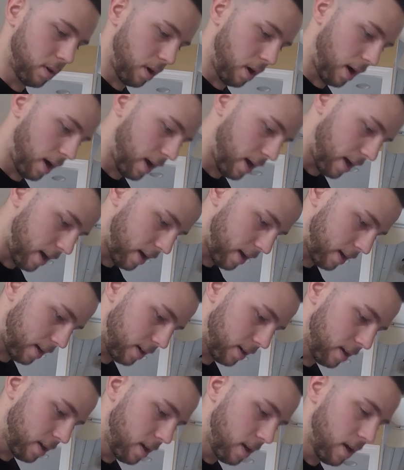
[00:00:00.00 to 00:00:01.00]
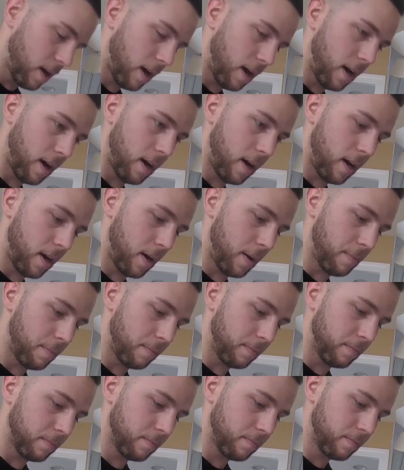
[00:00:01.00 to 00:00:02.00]
I had
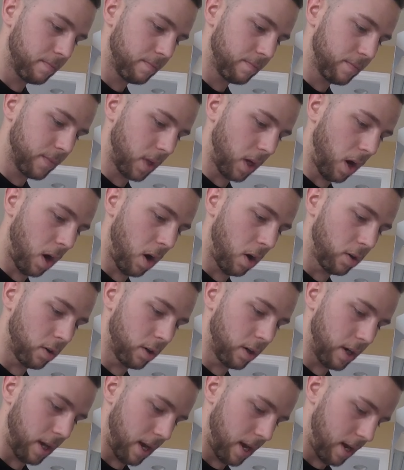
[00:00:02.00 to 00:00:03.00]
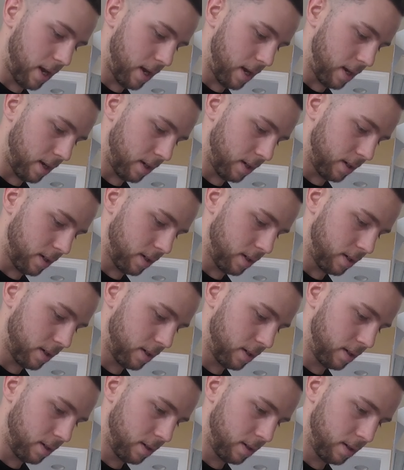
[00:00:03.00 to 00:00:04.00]

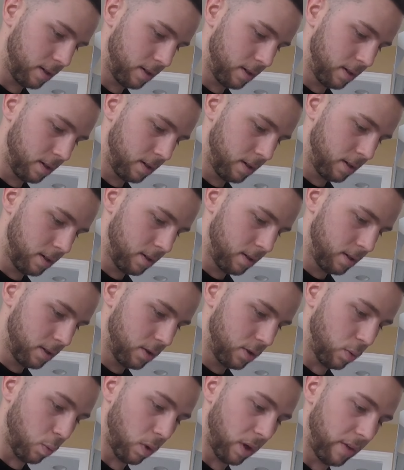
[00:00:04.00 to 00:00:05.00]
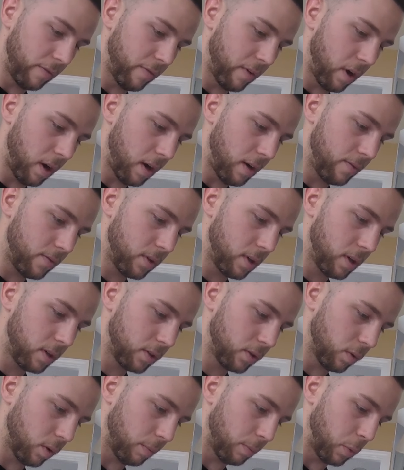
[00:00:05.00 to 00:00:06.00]
125,
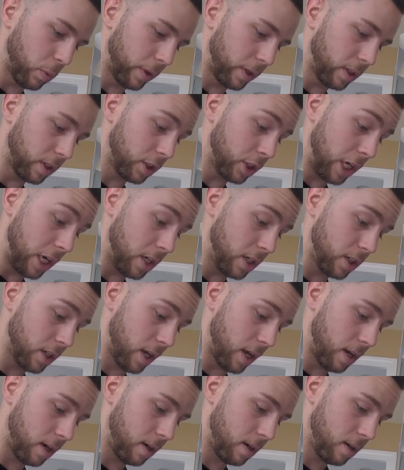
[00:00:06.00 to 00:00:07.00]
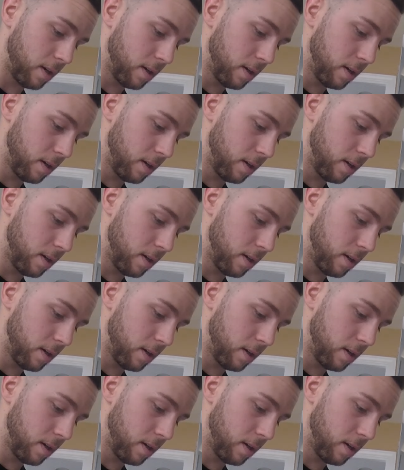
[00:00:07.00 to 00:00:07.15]
so I'm going to change that